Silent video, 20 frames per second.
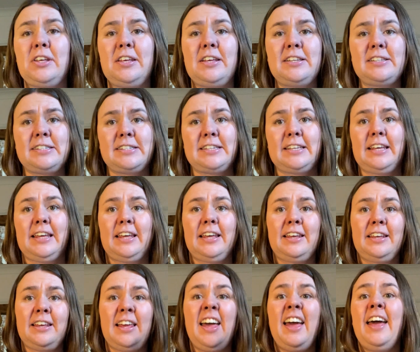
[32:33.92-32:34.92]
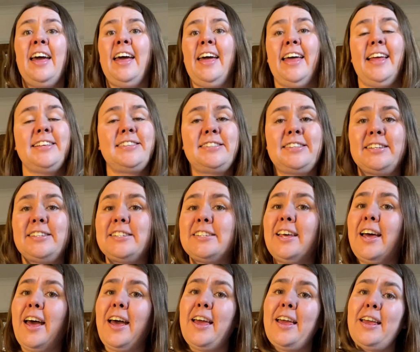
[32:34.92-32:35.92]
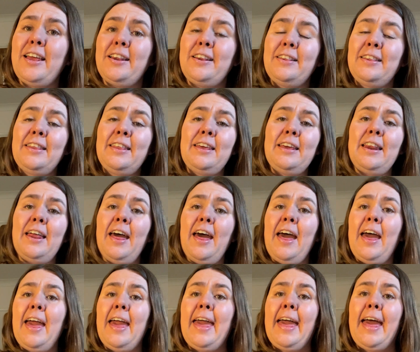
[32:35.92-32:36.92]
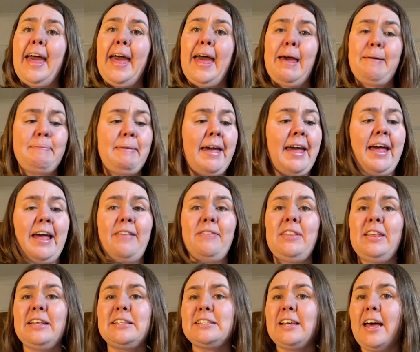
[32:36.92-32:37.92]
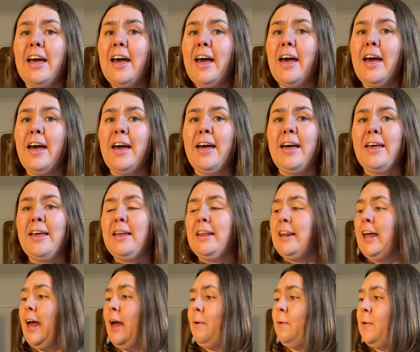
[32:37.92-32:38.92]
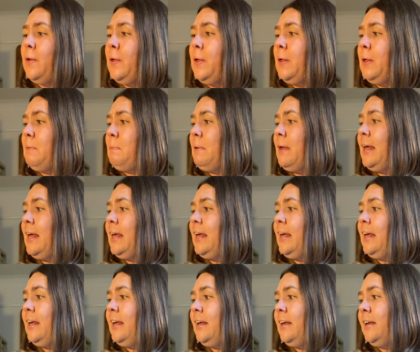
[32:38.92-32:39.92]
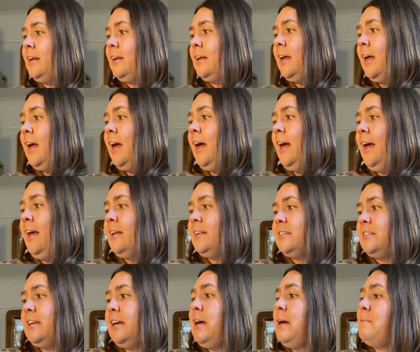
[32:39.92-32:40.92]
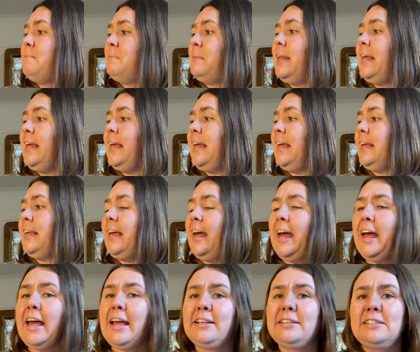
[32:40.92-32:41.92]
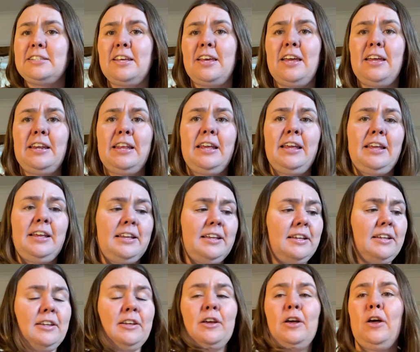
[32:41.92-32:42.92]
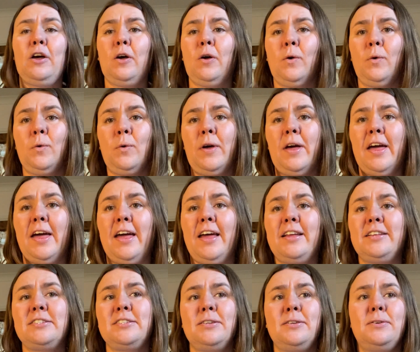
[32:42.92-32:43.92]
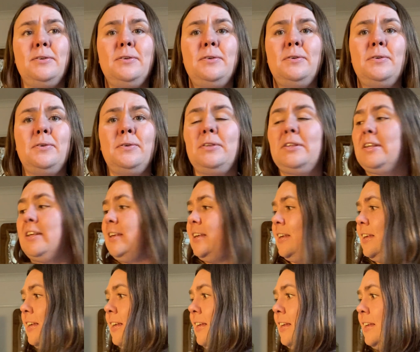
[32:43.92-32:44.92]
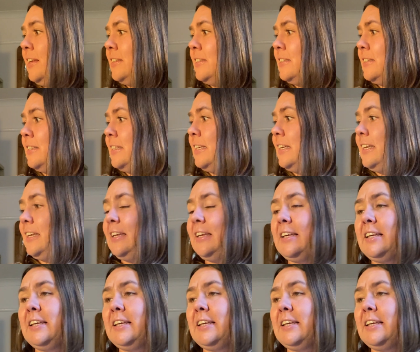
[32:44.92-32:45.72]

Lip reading: the sea. It's the time that I am and the time I will be, tumbling and turning away to the sea.